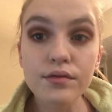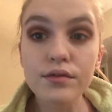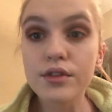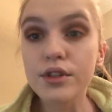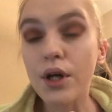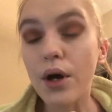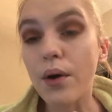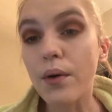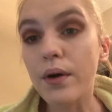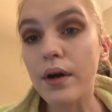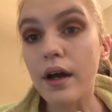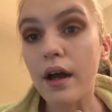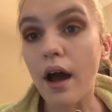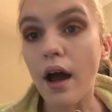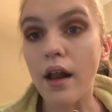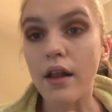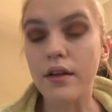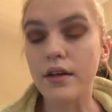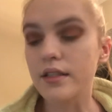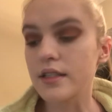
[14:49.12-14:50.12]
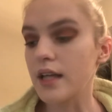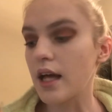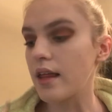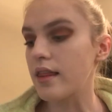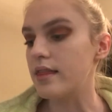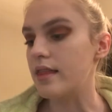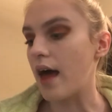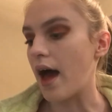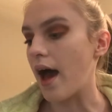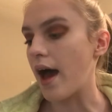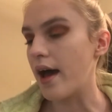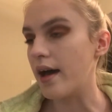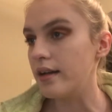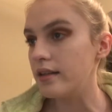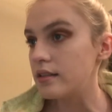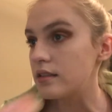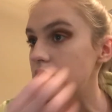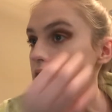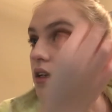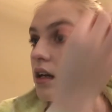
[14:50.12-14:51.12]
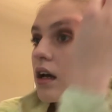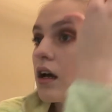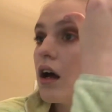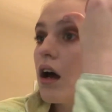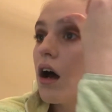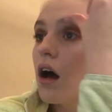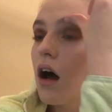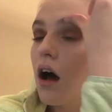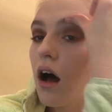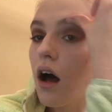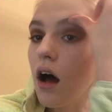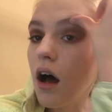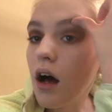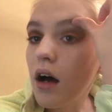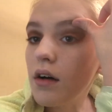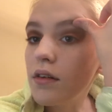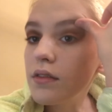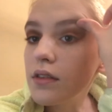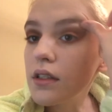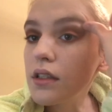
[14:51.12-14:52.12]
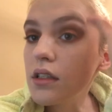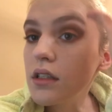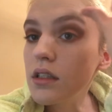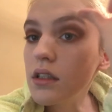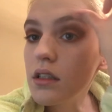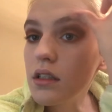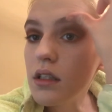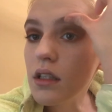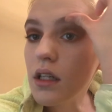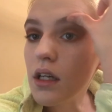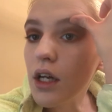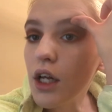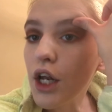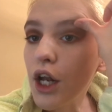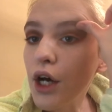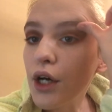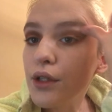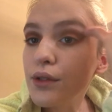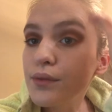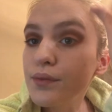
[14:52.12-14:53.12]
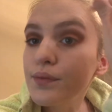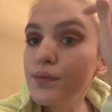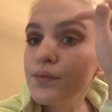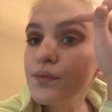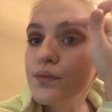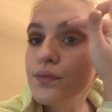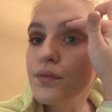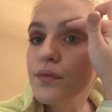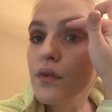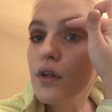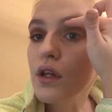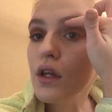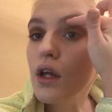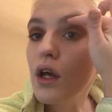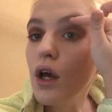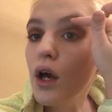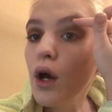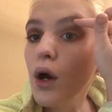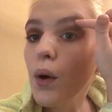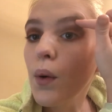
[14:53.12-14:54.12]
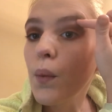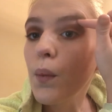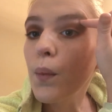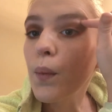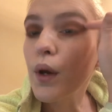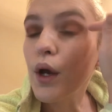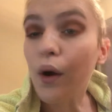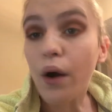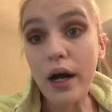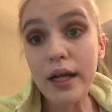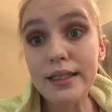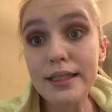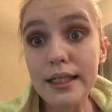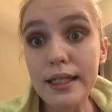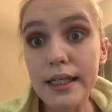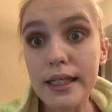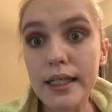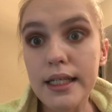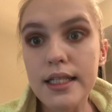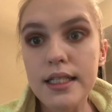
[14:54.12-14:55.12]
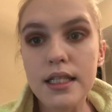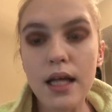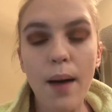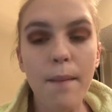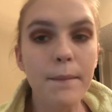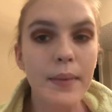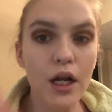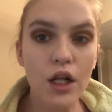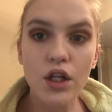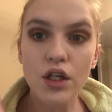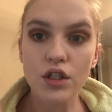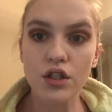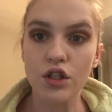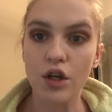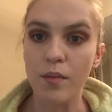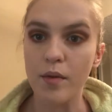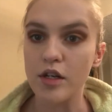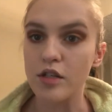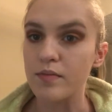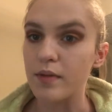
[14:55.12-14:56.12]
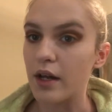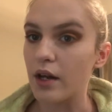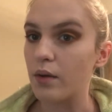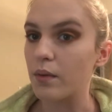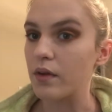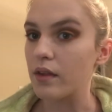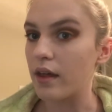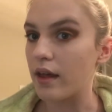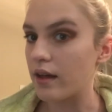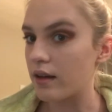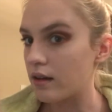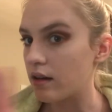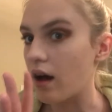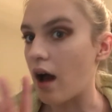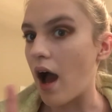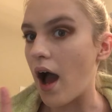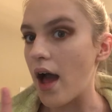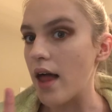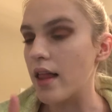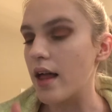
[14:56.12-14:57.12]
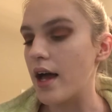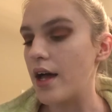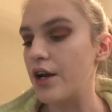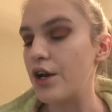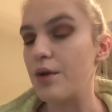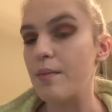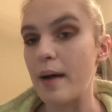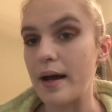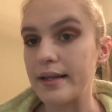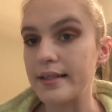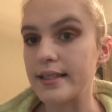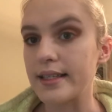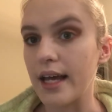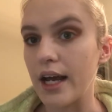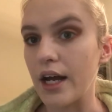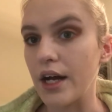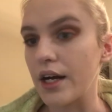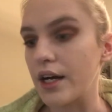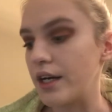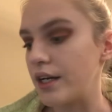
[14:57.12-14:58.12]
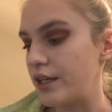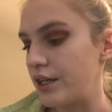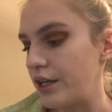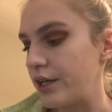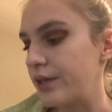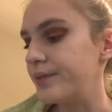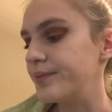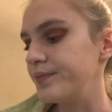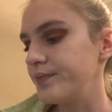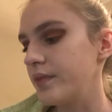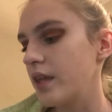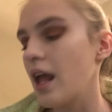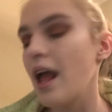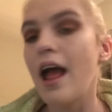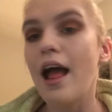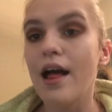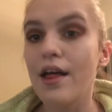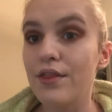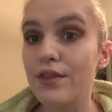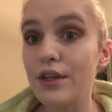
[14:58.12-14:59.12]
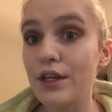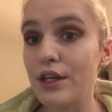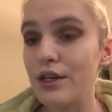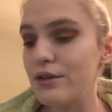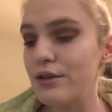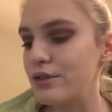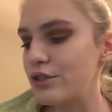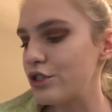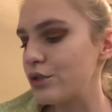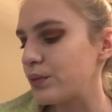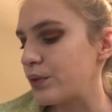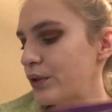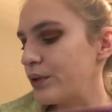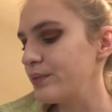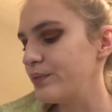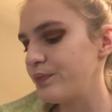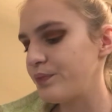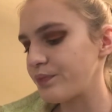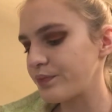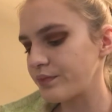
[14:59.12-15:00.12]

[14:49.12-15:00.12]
So it kind of looks like that. Obviously, you know, we gonna have to clean this up, but it looks so much better with like eyeliner, mascara, you know, the usual.